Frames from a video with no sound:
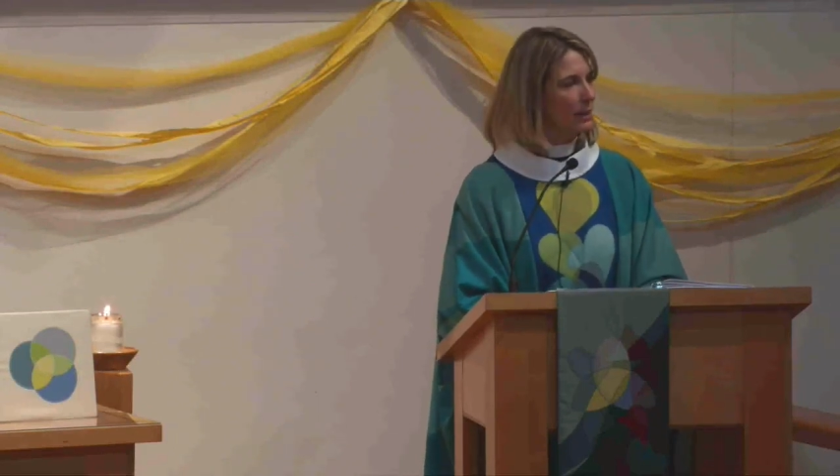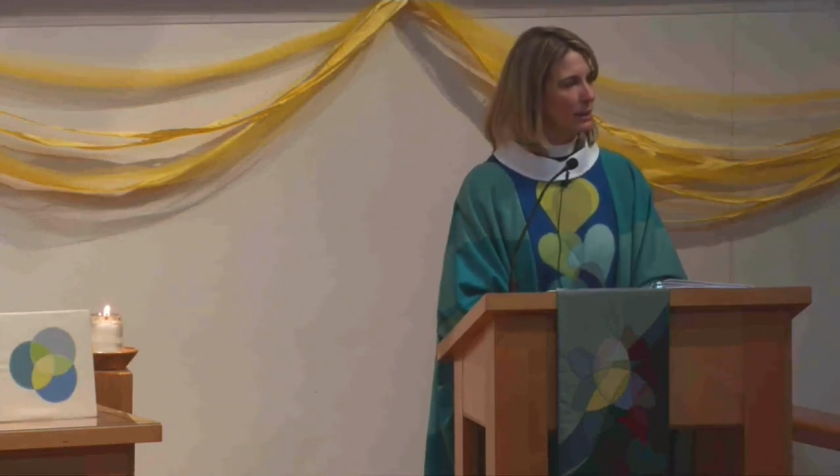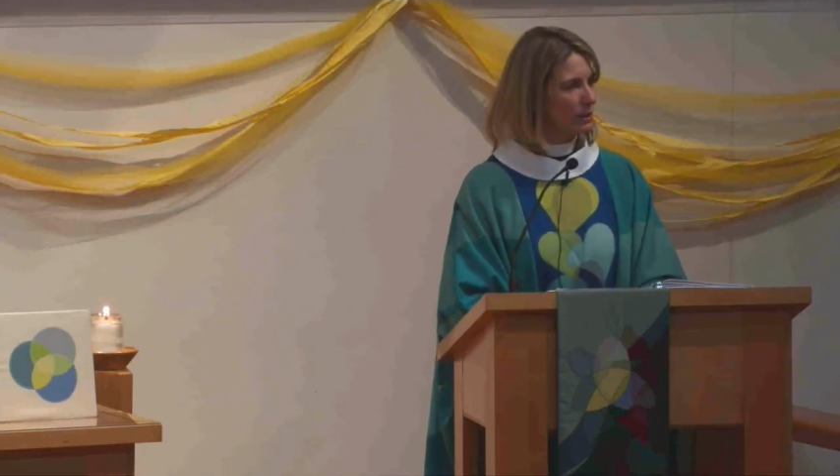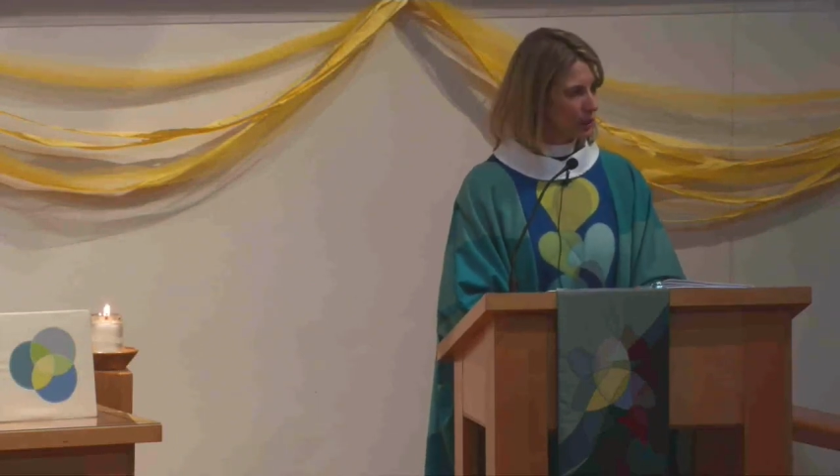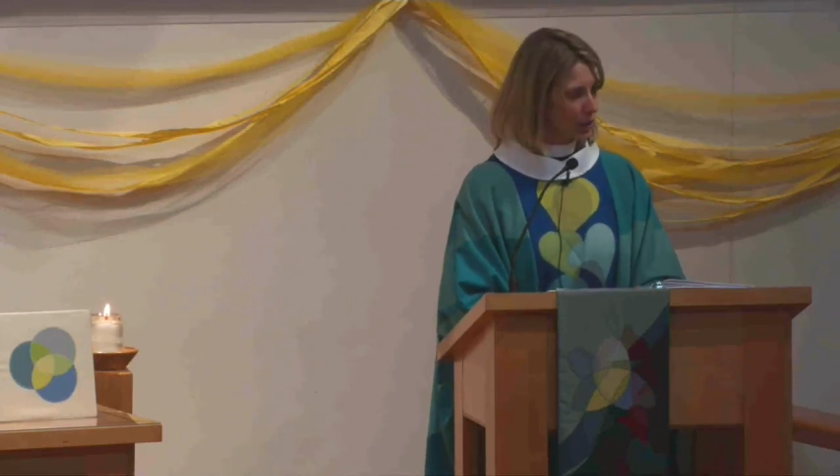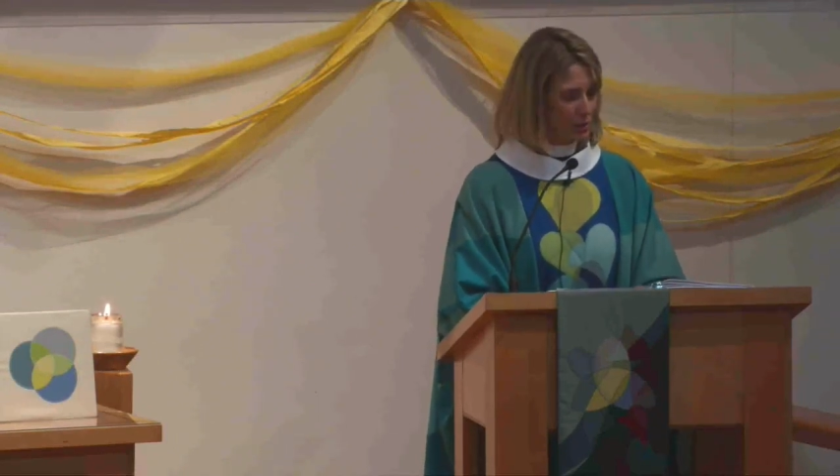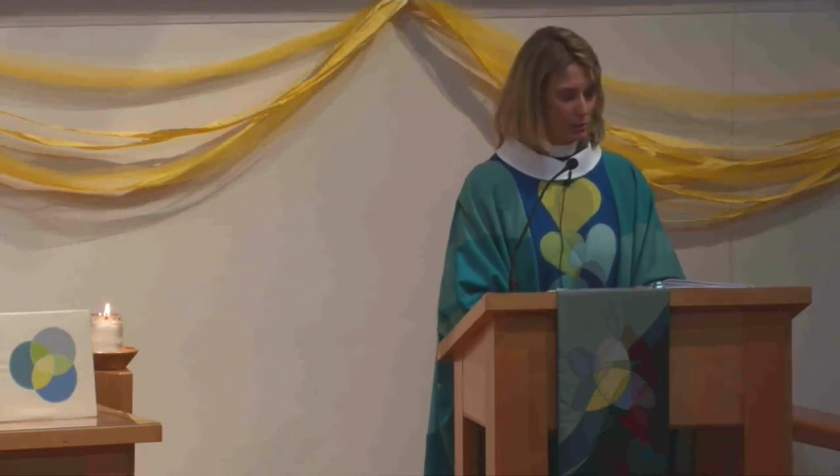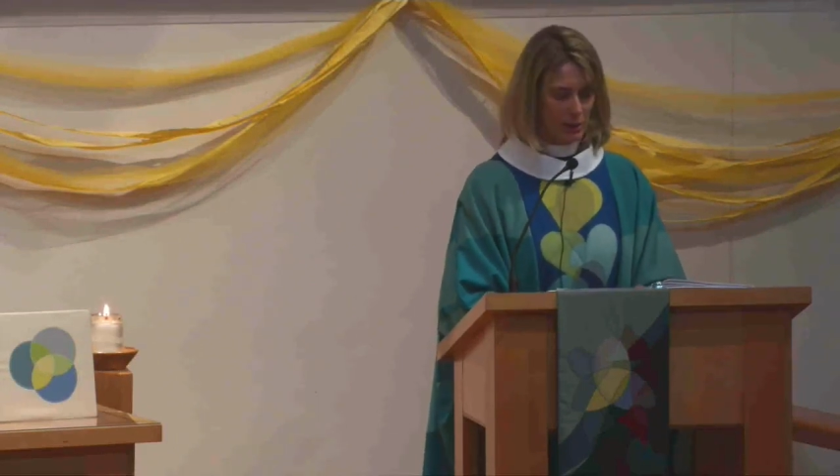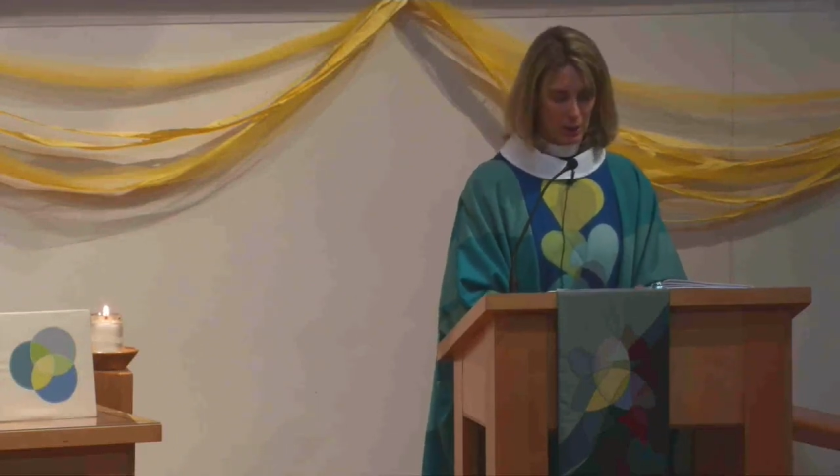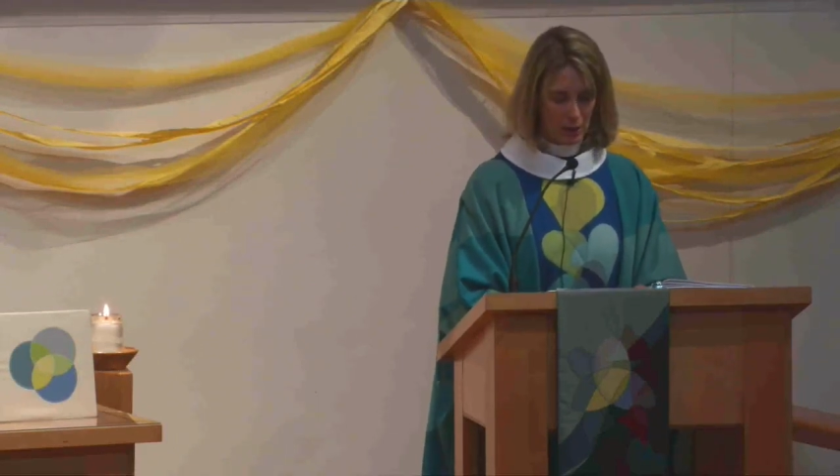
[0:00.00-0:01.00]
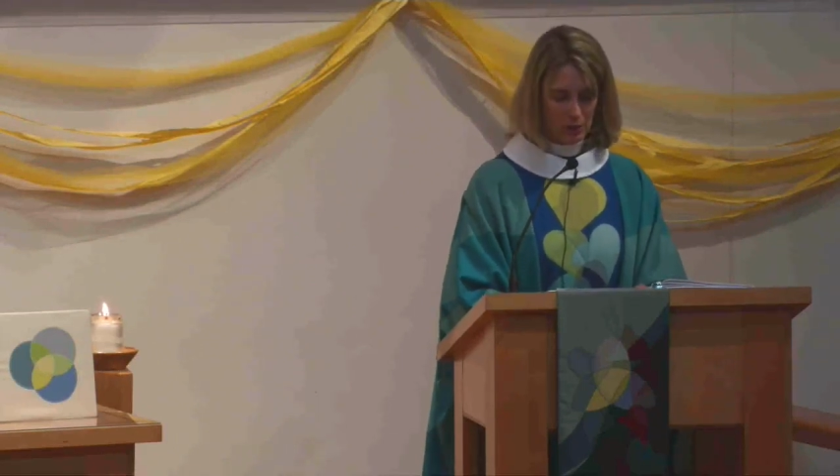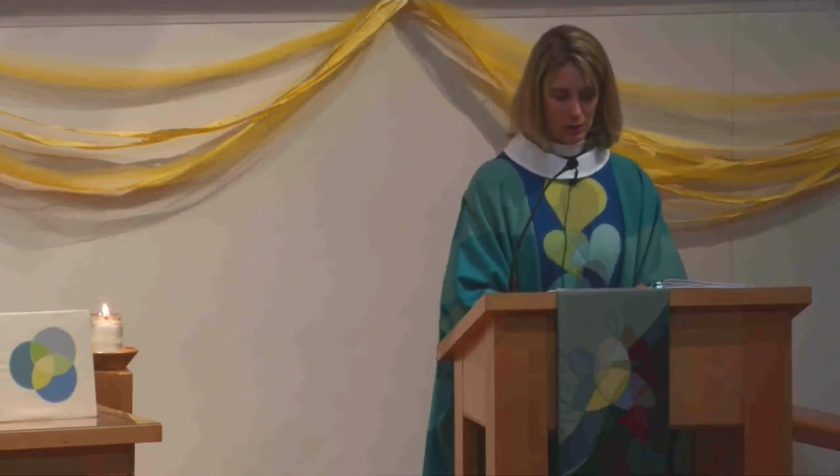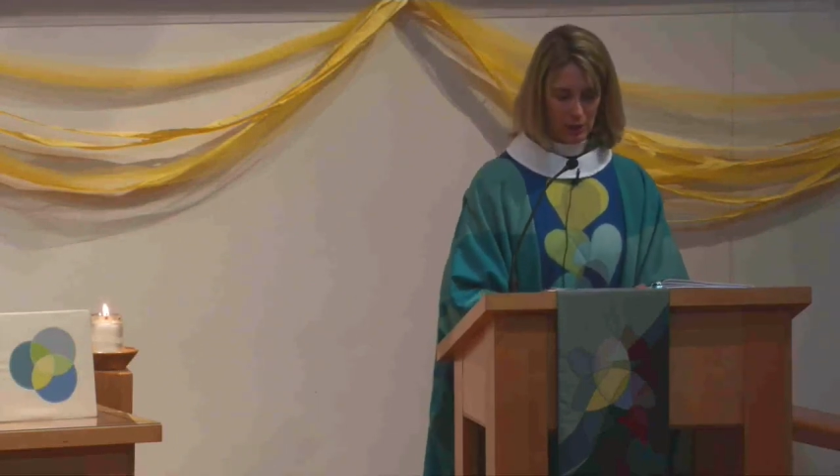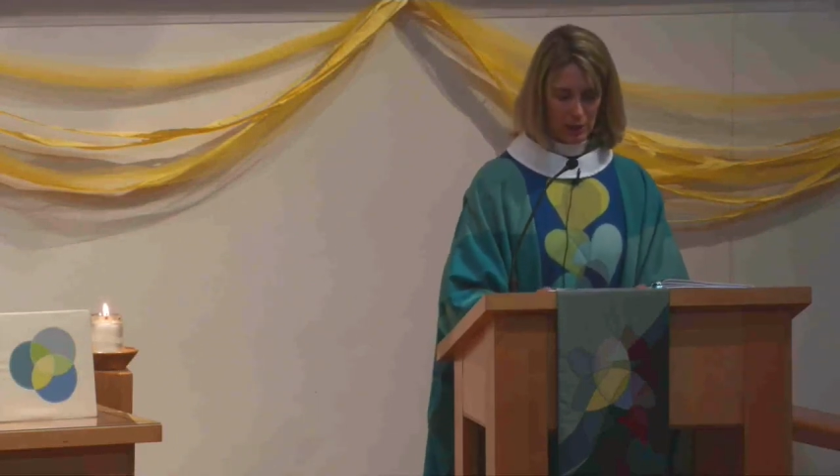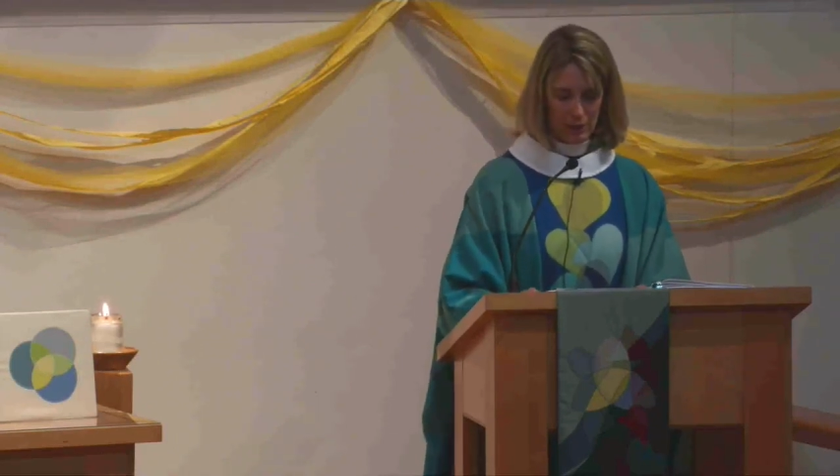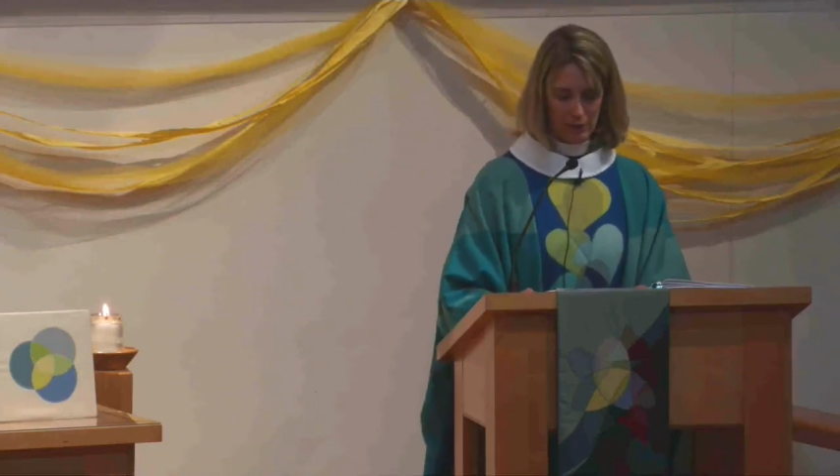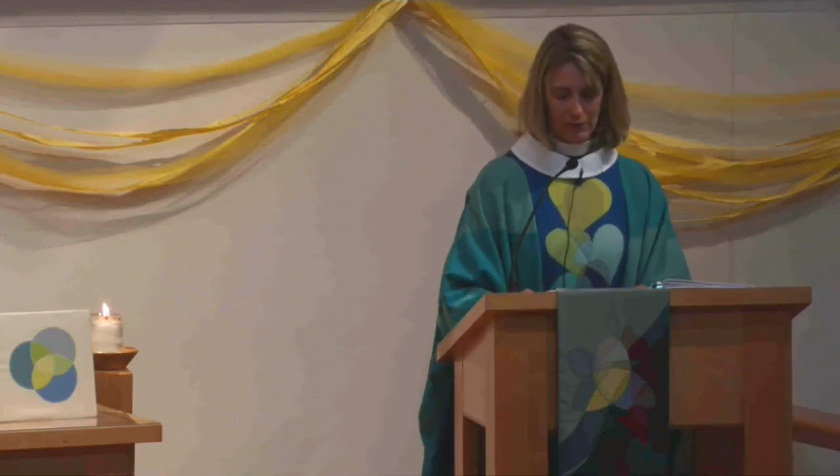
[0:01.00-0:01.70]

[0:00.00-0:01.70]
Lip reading: as a judgment on your life.